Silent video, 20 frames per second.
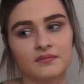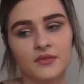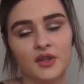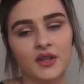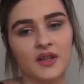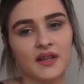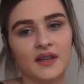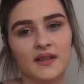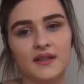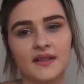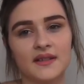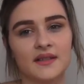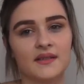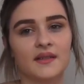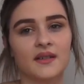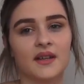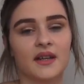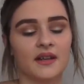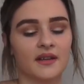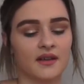who cares,
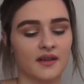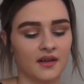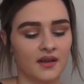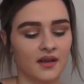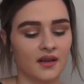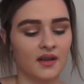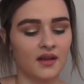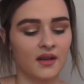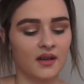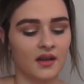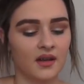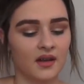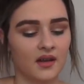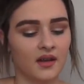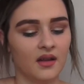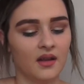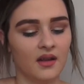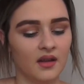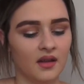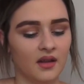like,
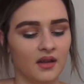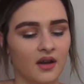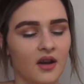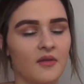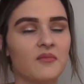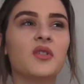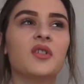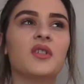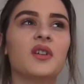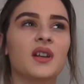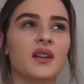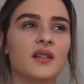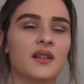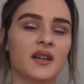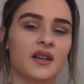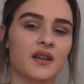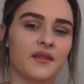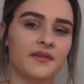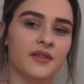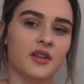I'm not gonna
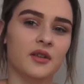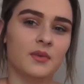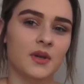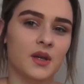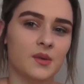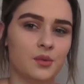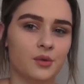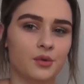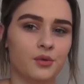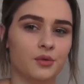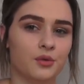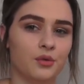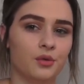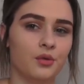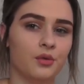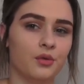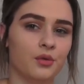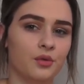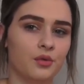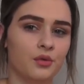let a few people
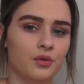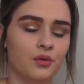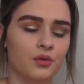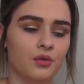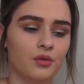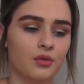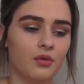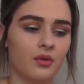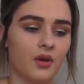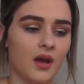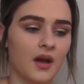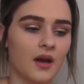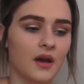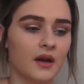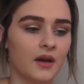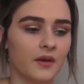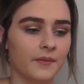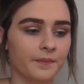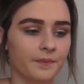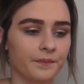
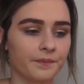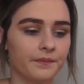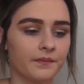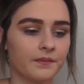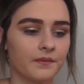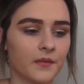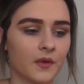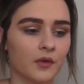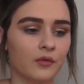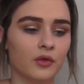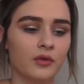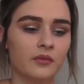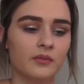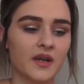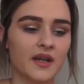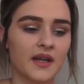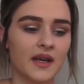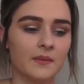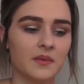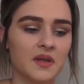um, ruin
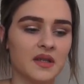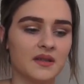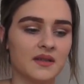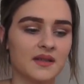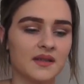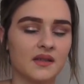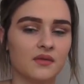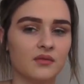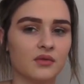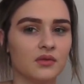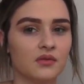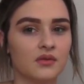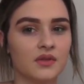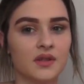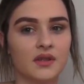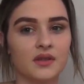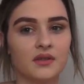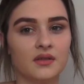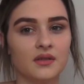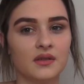my happiness and
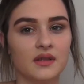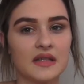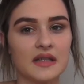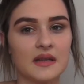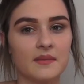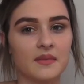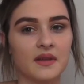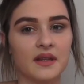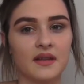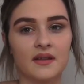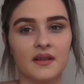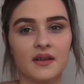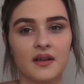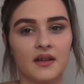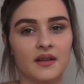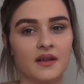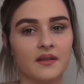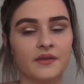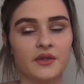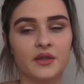ruin something that
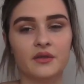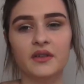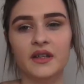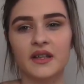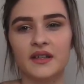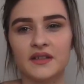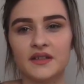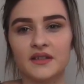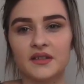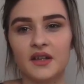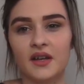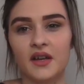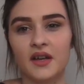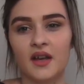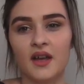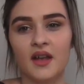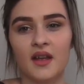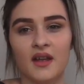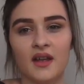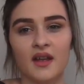I love doing. So
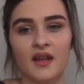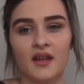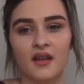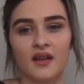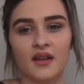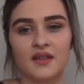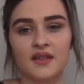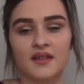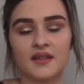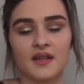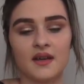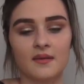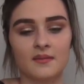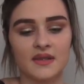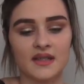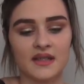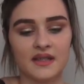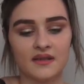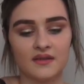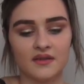it just
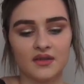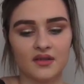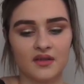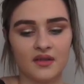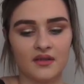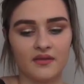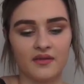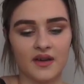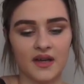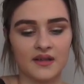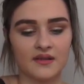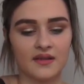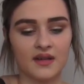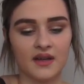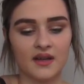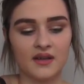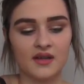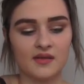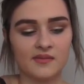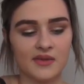comes down to the fact
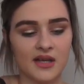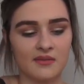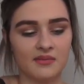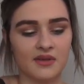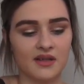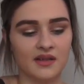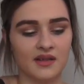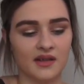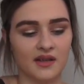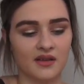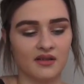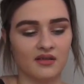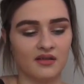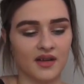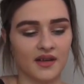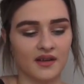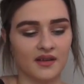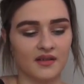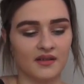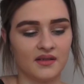that I'm happy now
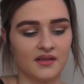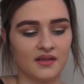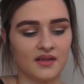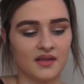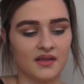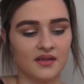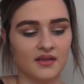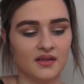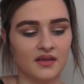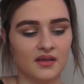and